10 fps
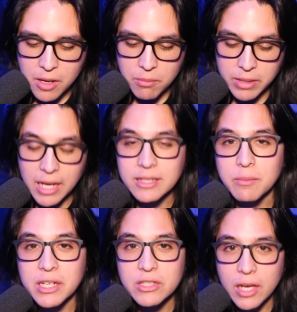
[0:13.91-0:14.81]
But yes,
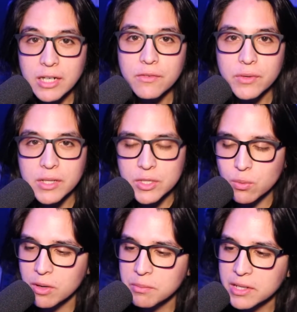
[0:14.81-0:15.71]
I'm excited for this
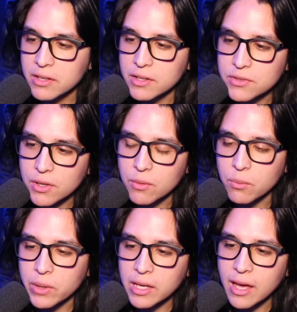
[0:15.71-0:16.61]
one because
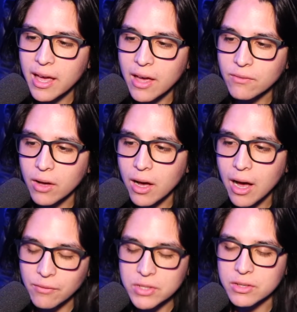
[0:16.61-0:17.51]
we have
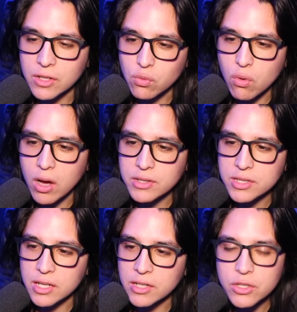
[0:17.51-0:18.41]
obviously
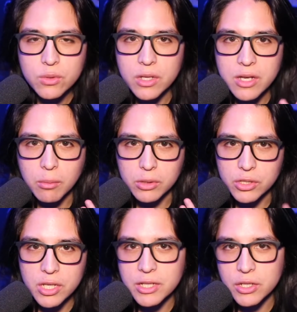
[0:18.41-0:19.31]
crossed into the double
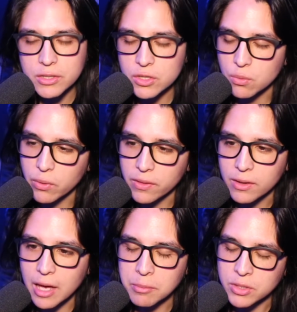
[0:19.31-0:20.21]
digits with
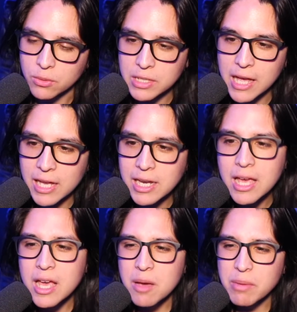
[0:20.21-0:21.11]
episode ten,
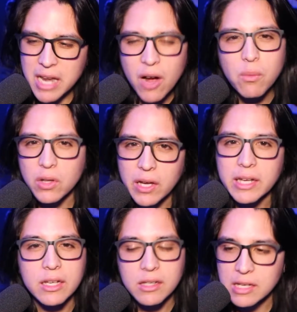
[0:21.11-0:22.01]
but now we're
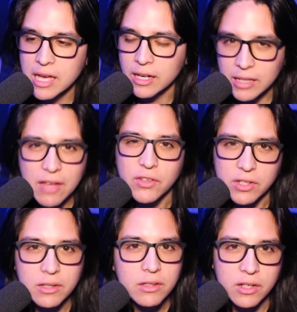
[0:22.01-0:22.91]
like at
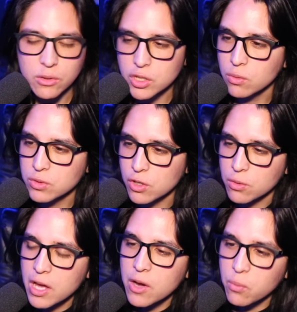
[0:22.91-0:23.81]
eleven, you know, so
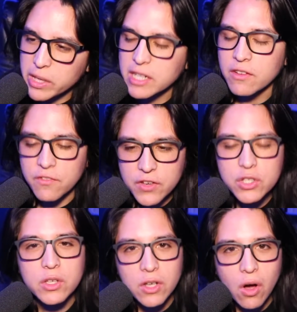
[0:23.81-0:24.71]
so we can
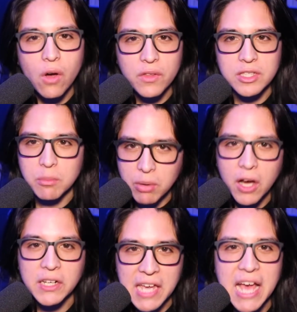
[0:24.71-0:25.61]
officially call this a
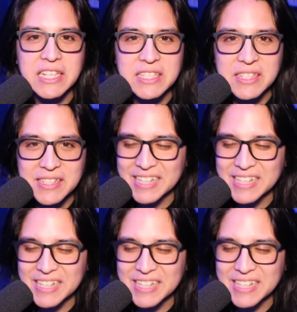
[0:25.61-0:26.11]
podcast.